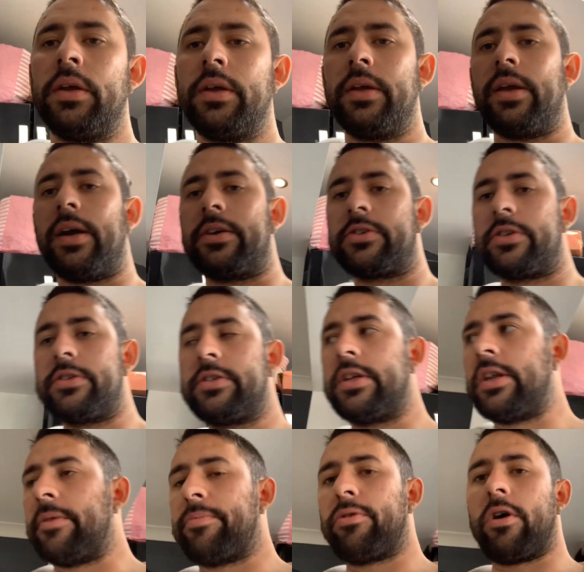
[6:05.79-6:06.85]
Yeah, as you can see,
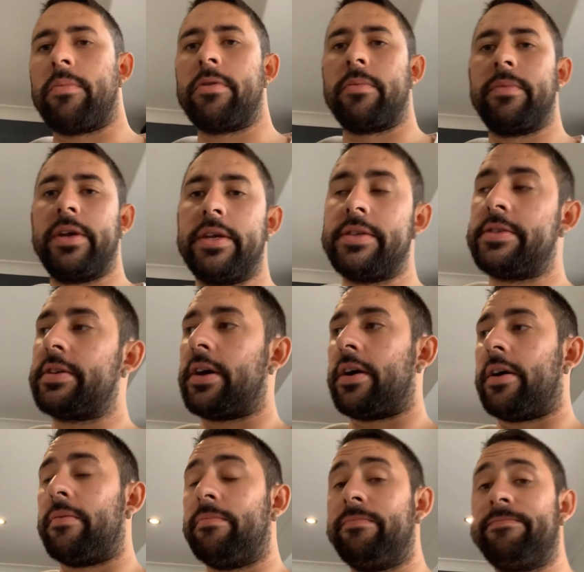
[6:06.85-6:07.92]
the problem is
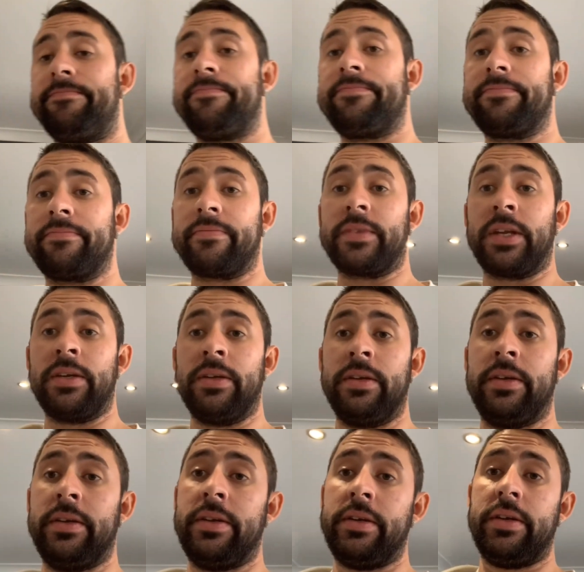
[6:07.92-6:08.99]
the
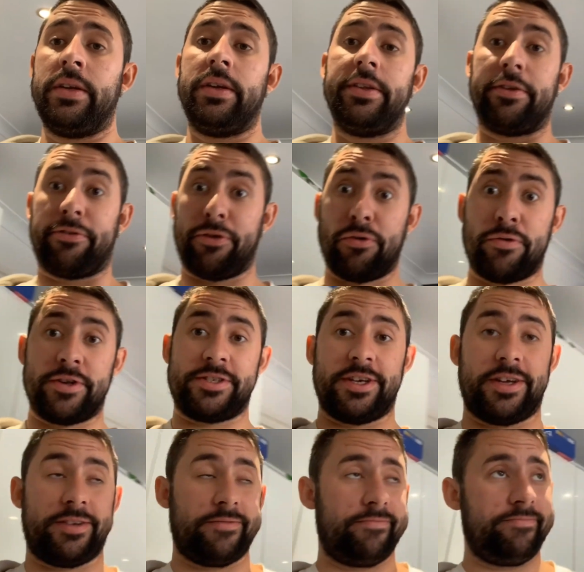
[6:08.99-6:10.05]
fuel
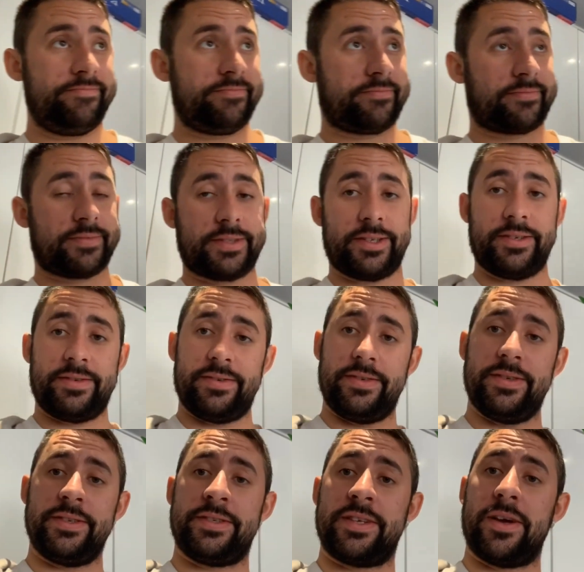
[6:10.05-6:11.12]
return.
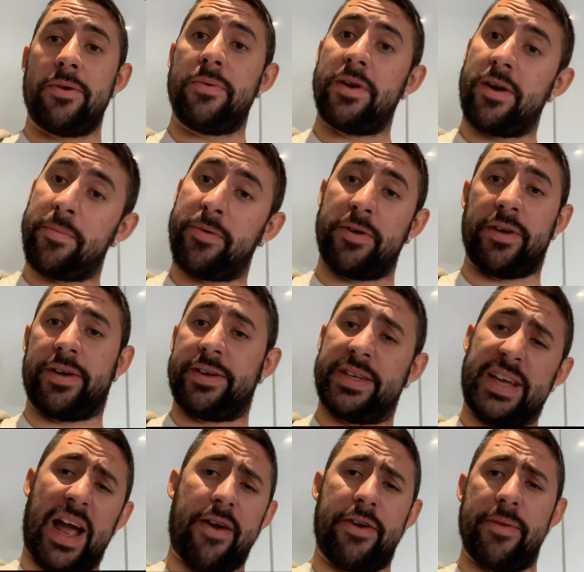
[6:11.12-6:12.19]
So when I put the
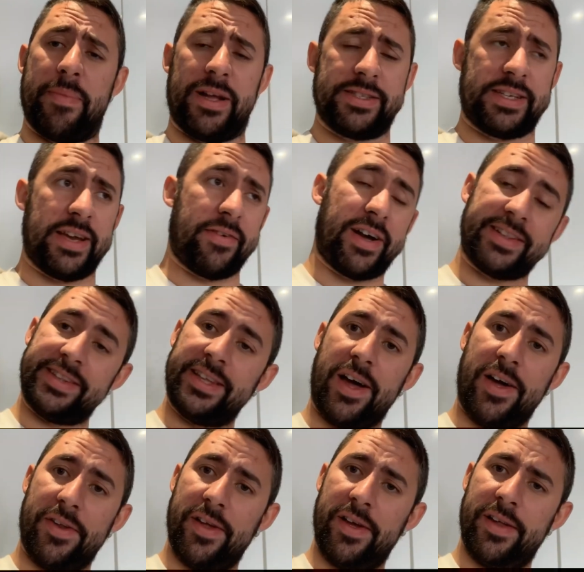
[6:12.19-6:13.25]
carrier back together,
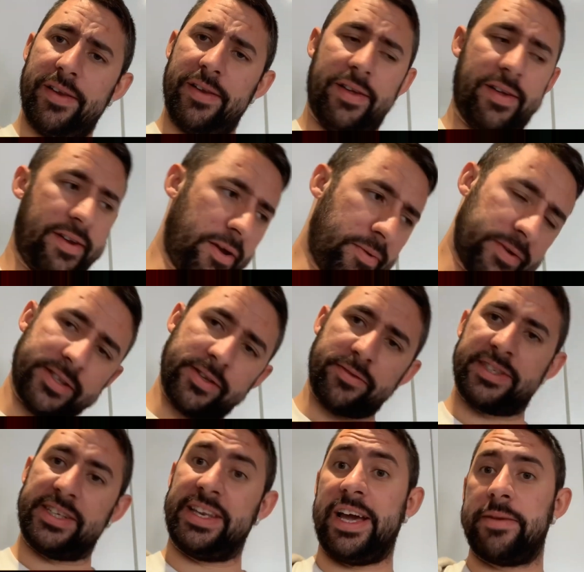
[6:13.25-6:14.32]
I noticed
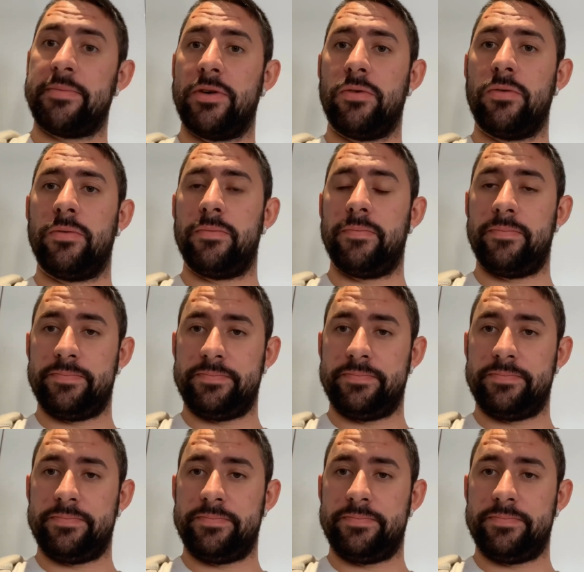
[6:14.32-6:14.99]
obviously the 8mm,